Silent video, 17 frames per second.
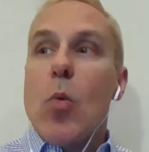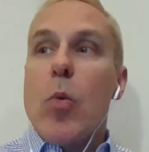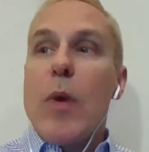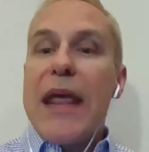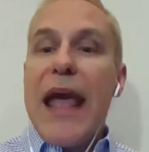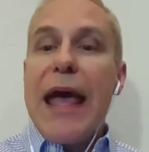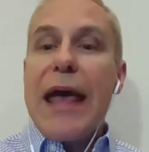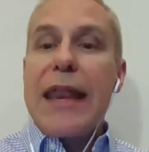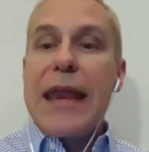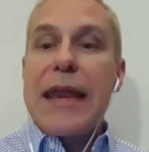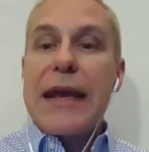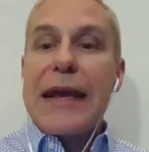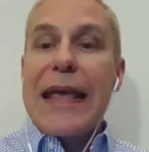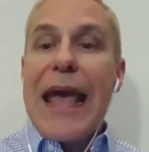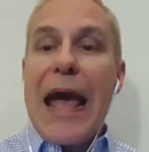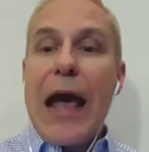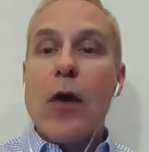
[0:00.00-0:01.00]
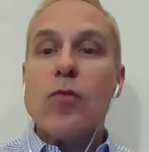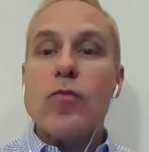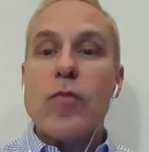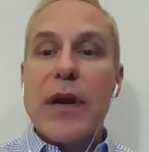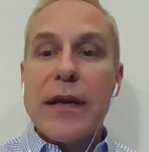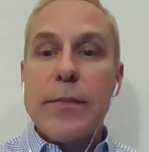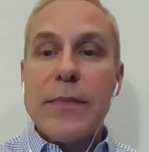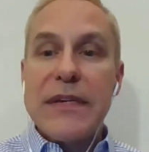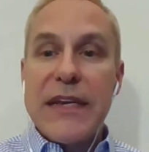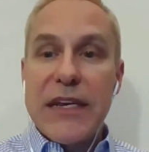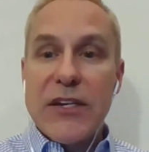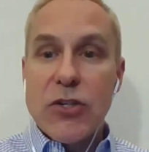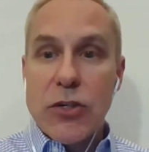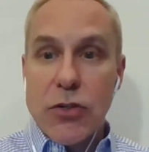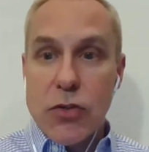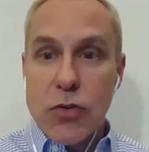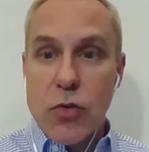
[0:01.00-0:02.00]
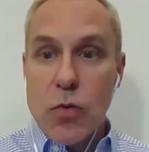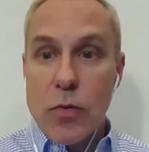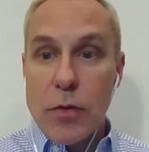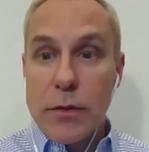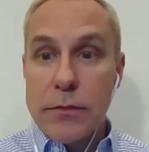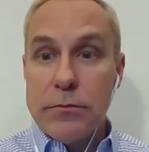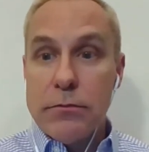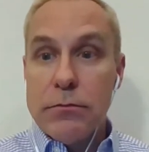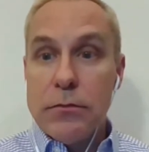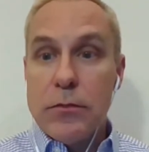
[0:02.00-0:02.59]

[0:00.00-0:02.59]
we had an account recommendation tool